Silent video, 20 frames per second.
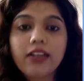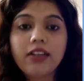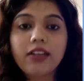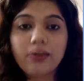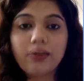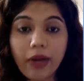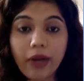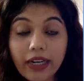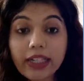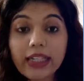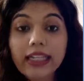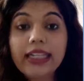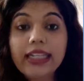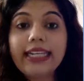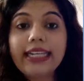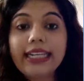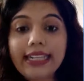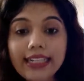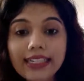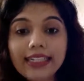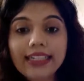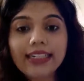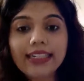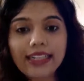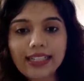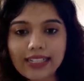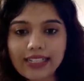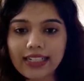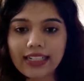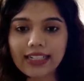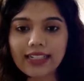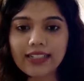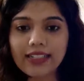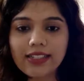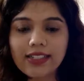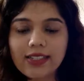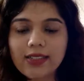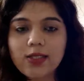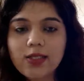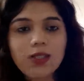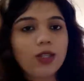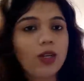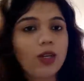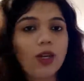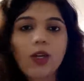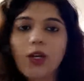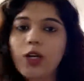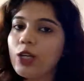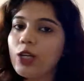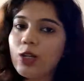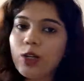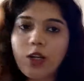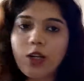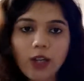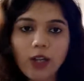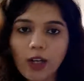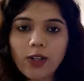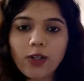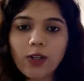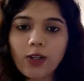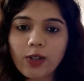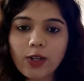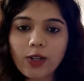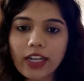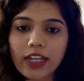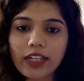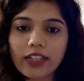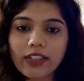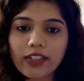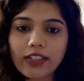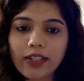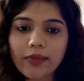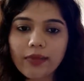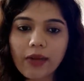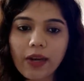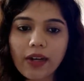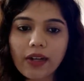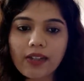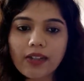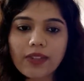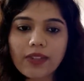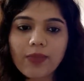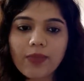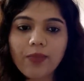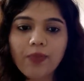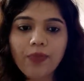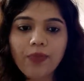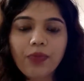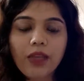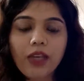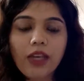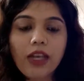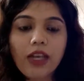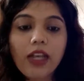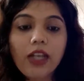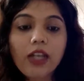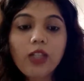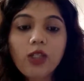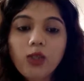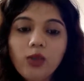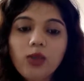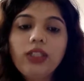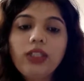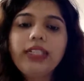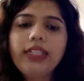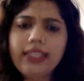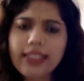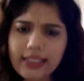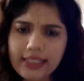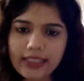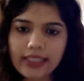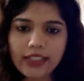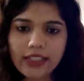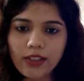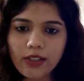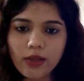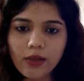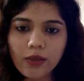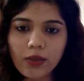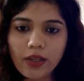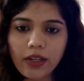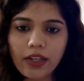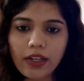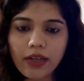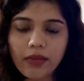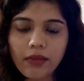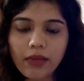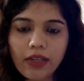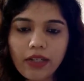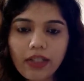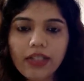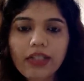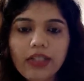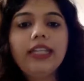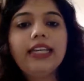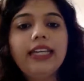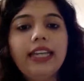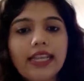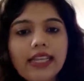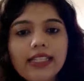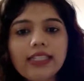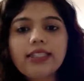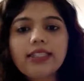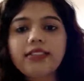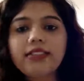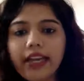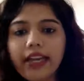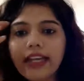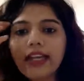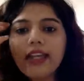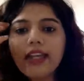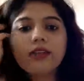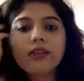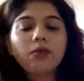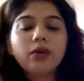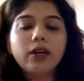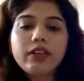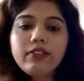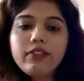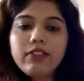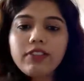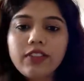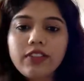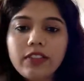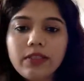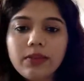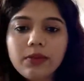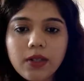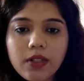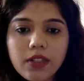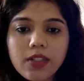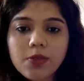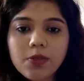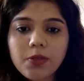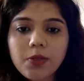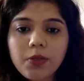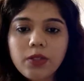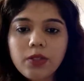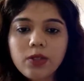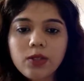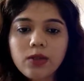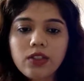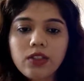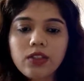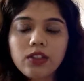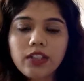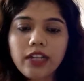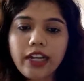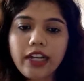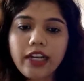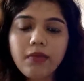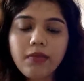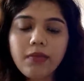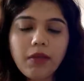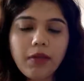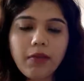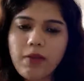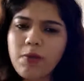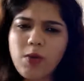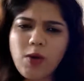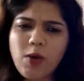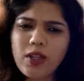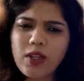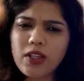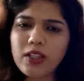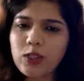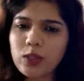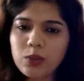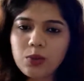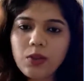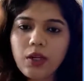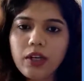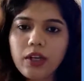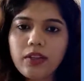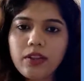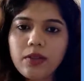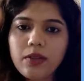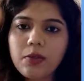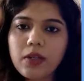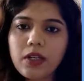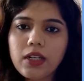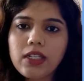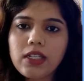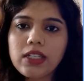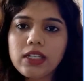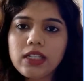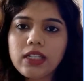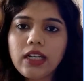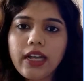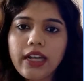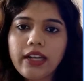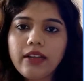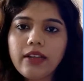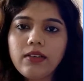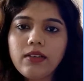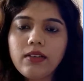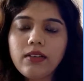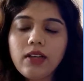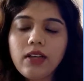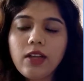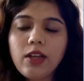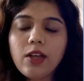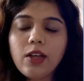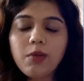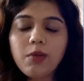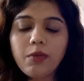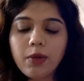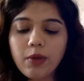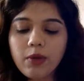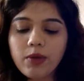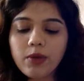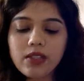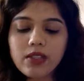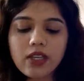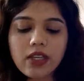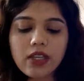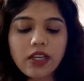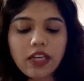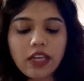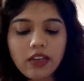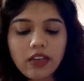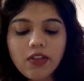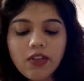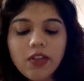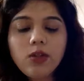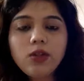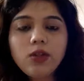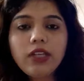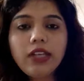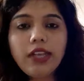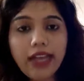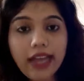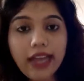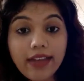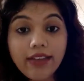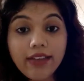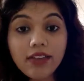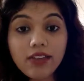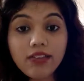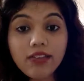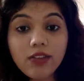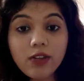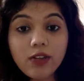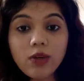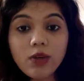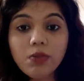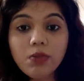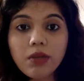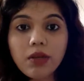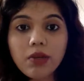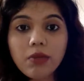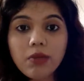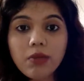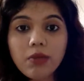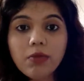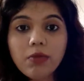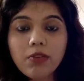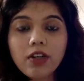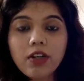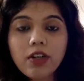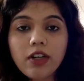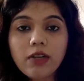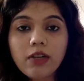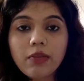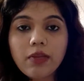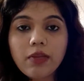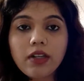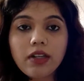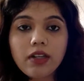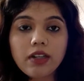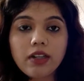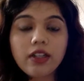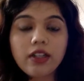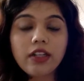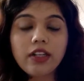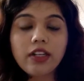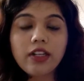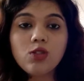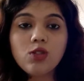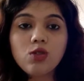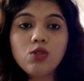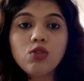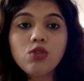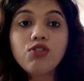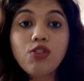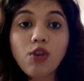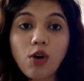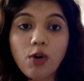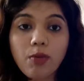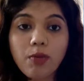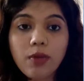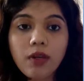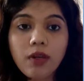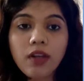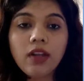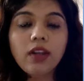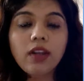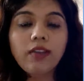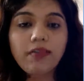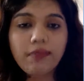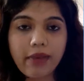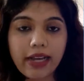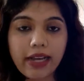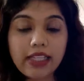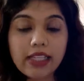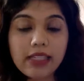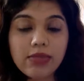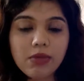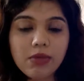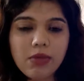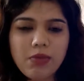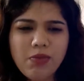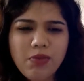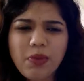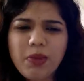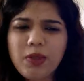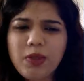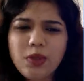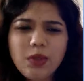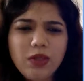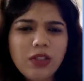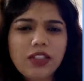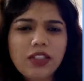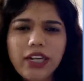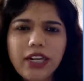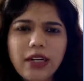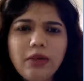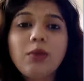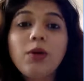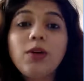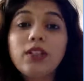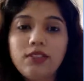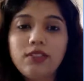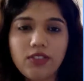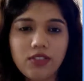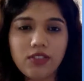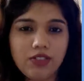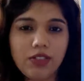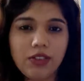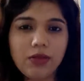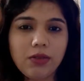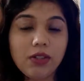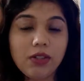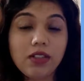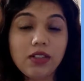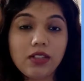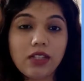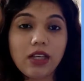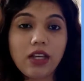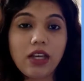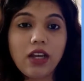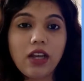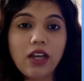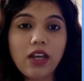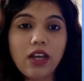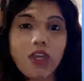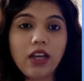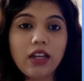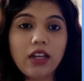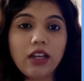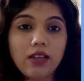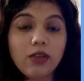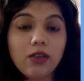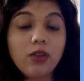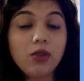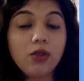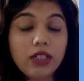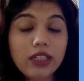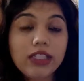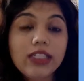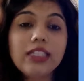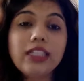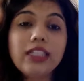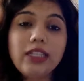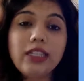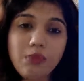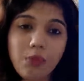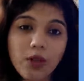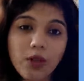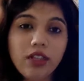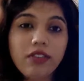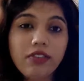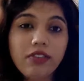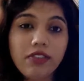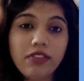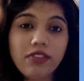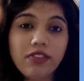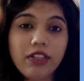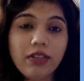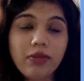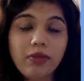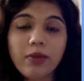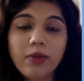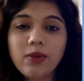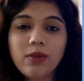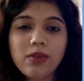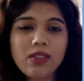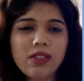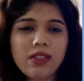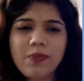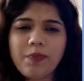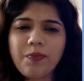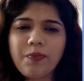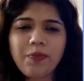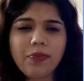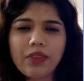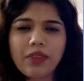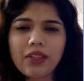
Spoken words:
grammatically incorrect sentences, you're not going to get great marks. Don't exceed your word limit. Yes, write 150 words, but don't write maybe more than 200 words in the letter because even though they have given you a minimum word limit, there is no formal maximum, but don't write more than 50 words. don't exceed more than 50, because